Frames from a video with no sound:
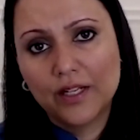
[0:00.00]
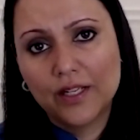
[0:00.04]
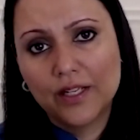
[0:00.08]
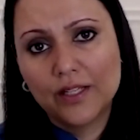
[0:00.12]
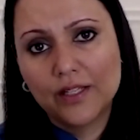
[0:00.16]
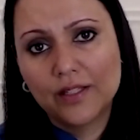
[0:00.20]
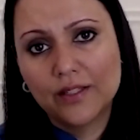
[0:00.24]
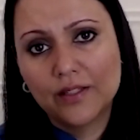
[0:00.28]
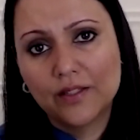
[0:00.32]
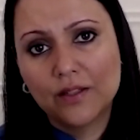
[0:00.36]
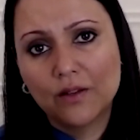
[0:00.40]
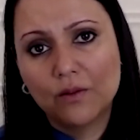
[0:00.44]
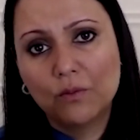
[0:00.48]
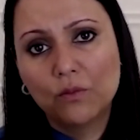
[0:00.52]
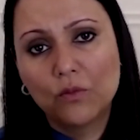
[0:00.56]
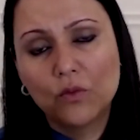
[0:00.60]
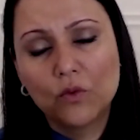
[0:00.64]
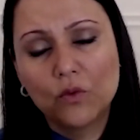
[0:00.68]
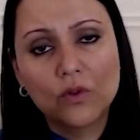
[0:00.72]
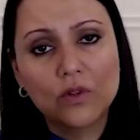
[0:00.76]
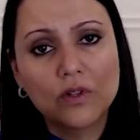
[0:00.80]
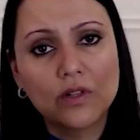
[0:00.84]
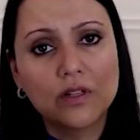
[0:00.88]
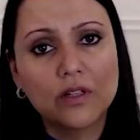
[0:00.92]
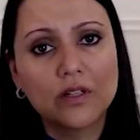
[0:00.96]
is
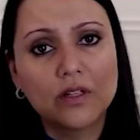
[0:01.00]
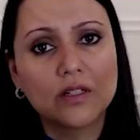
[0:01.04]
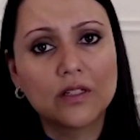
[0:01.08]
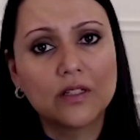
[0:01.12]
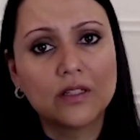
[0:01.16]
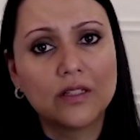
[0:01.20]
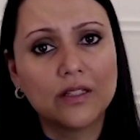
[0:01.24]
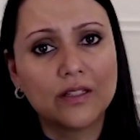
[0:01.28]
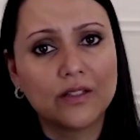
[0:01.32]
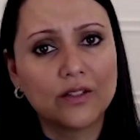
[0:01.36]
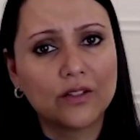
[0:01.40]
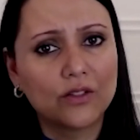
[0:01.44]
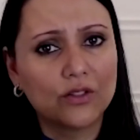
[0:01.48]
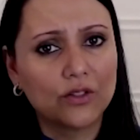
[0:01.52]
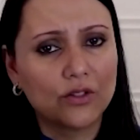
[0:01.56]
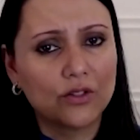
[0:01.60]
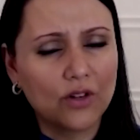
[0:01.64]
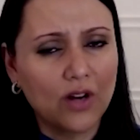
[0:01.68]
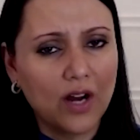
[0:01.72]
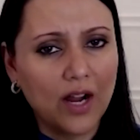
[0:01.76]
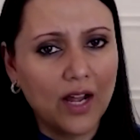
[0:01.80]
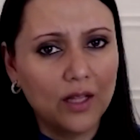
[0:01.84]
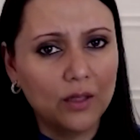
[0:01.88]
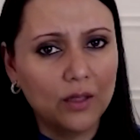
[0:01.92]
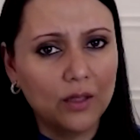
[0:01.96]
more clinical
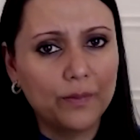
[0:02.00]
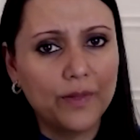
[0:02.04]
trial